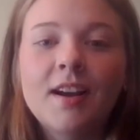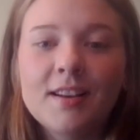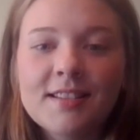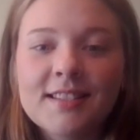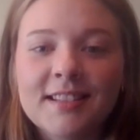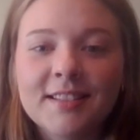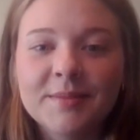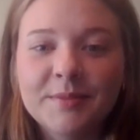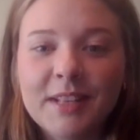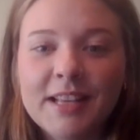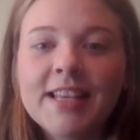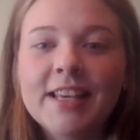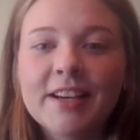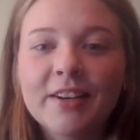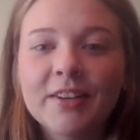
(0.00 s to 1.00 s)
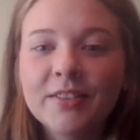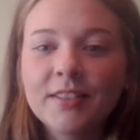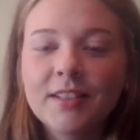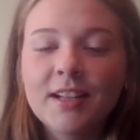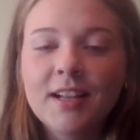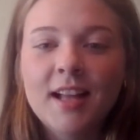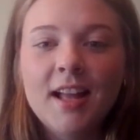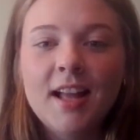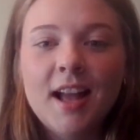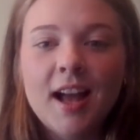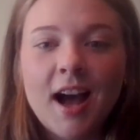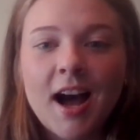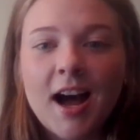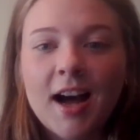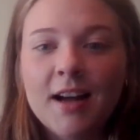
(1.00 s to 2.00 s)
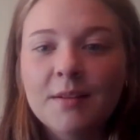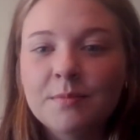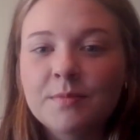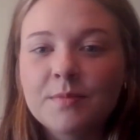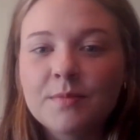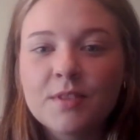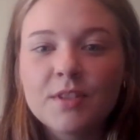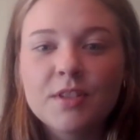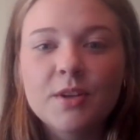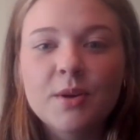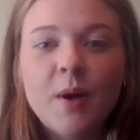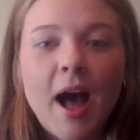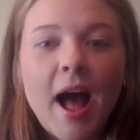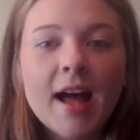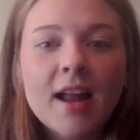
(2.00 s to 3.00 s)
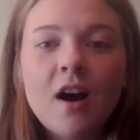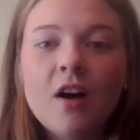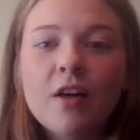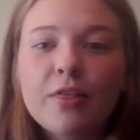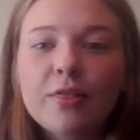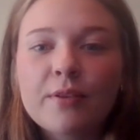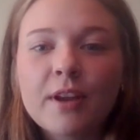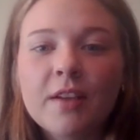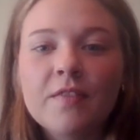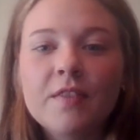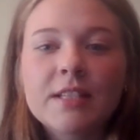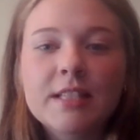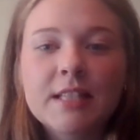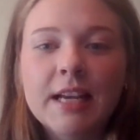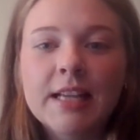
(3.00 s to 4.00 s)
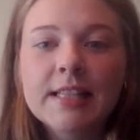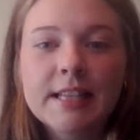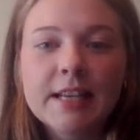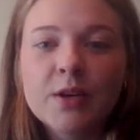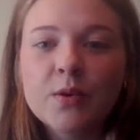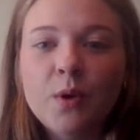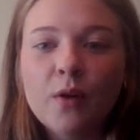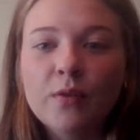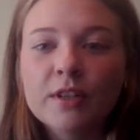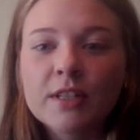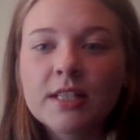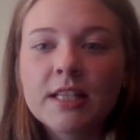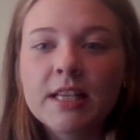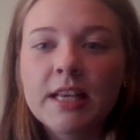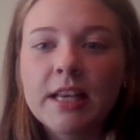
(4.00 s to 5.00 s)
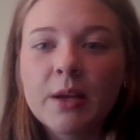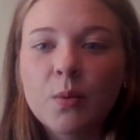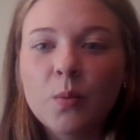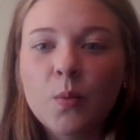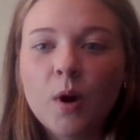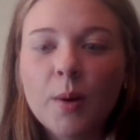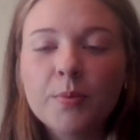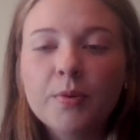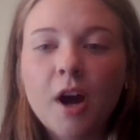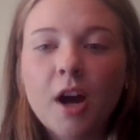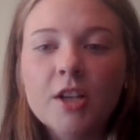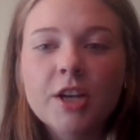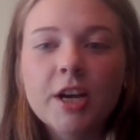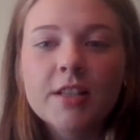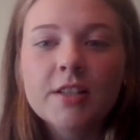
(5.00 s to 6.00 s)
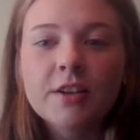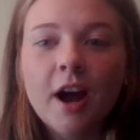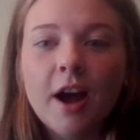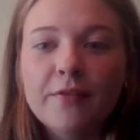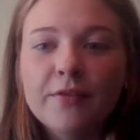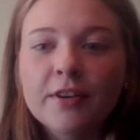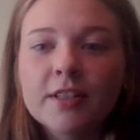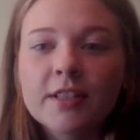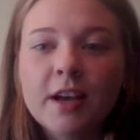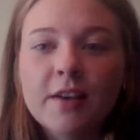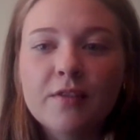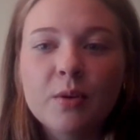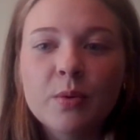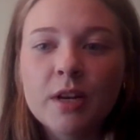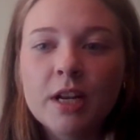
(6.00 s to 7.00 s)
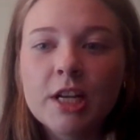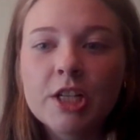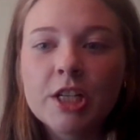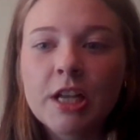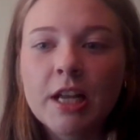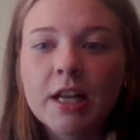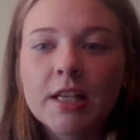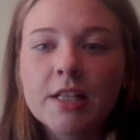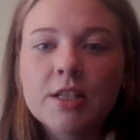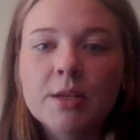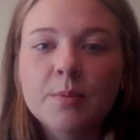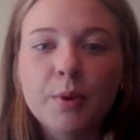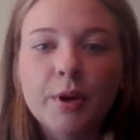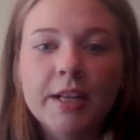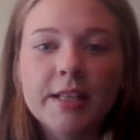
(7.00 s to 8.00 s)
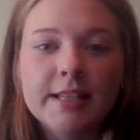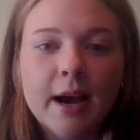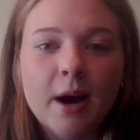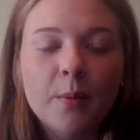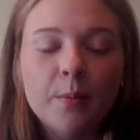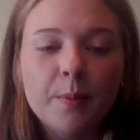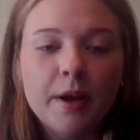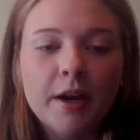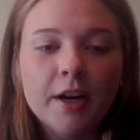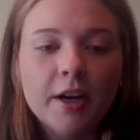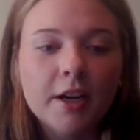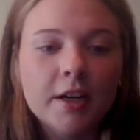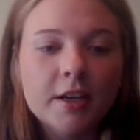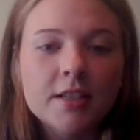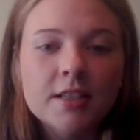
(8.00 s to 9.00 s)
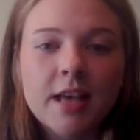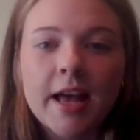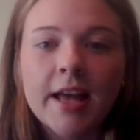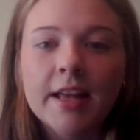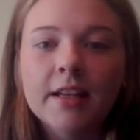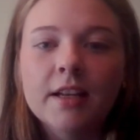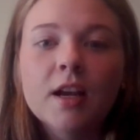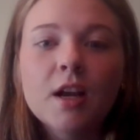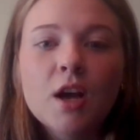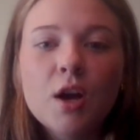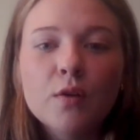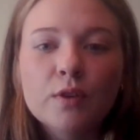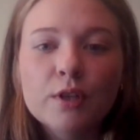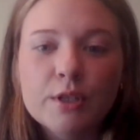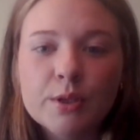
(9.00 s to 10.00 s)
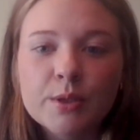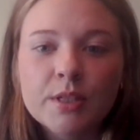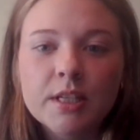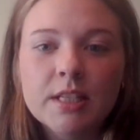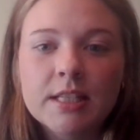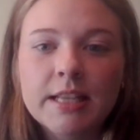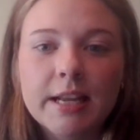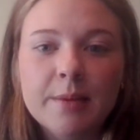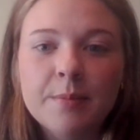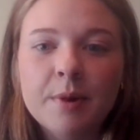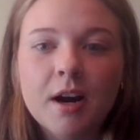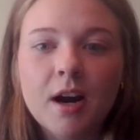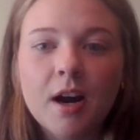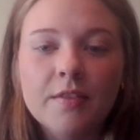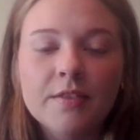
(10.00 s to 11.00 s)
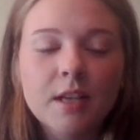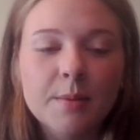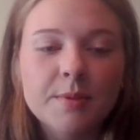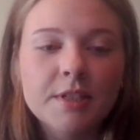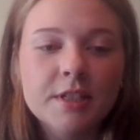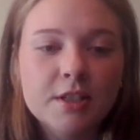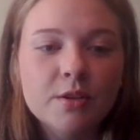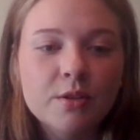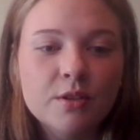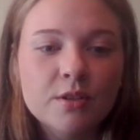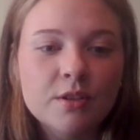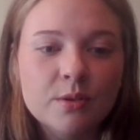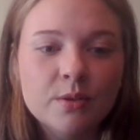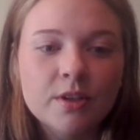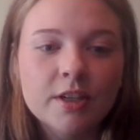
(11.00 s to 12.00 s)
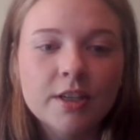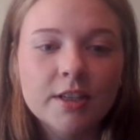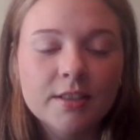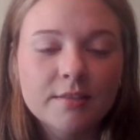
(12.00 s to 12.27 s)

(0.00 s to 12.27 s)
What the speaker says: Awesome. Thank you. So at all three of the sites that you oversee, what projects or efforts have you initiated to break down barriers and reduce the stigma of substance use disorder?